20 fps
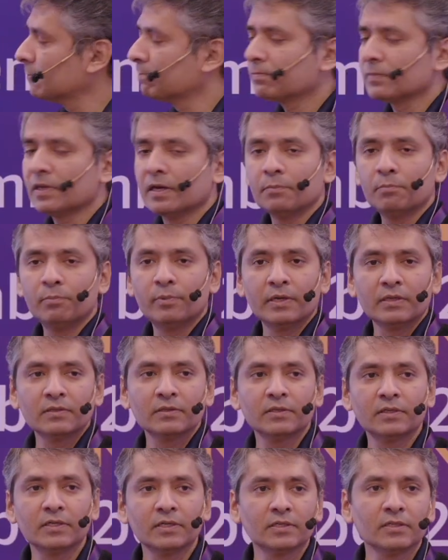and bring the
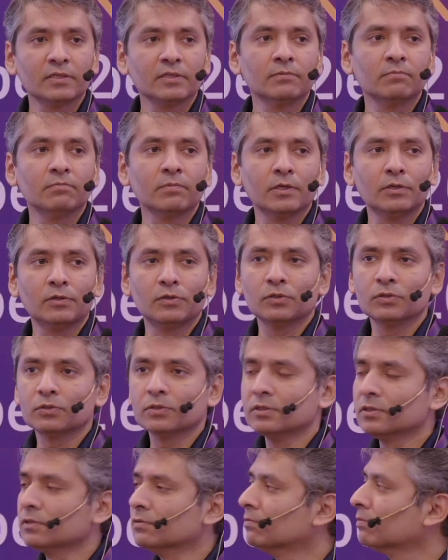data into
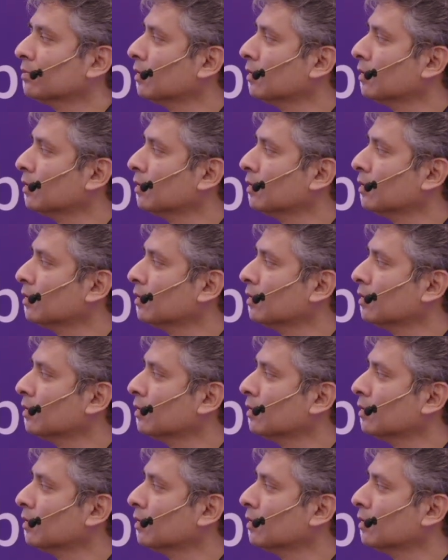the